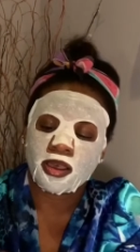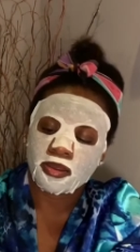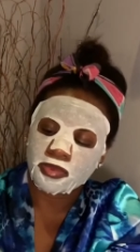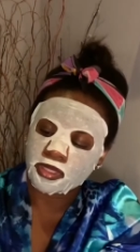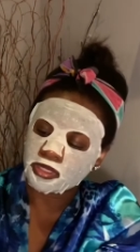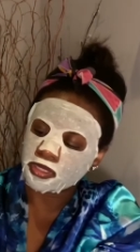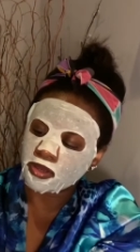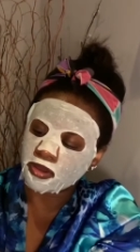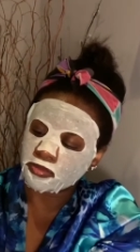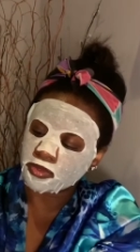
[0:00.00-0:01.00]
And so
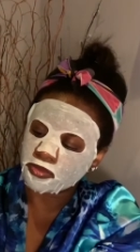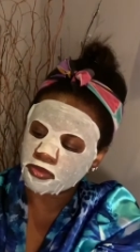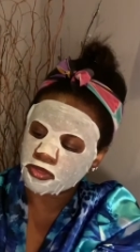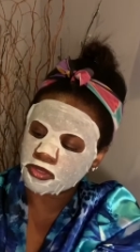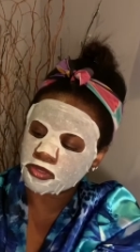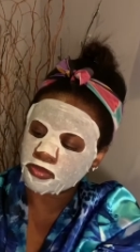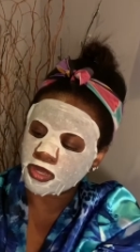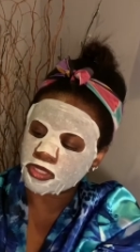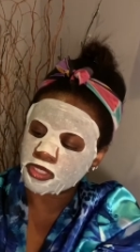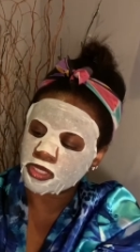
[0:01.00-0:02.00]
I'm gonna
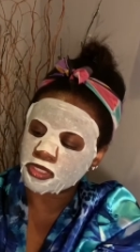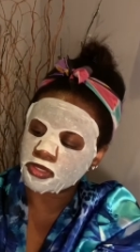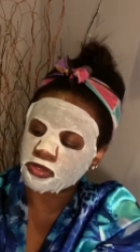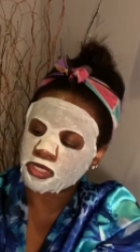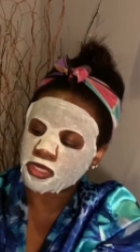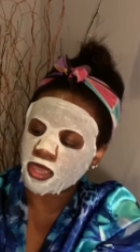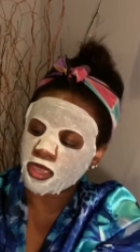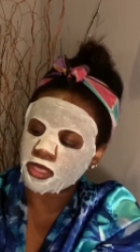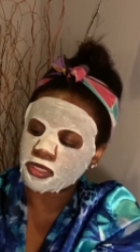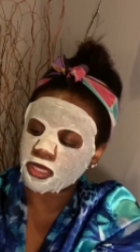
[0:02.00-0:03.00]
swatch it. And so see that
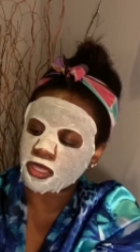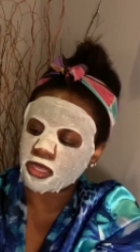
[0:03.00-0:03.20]
it's like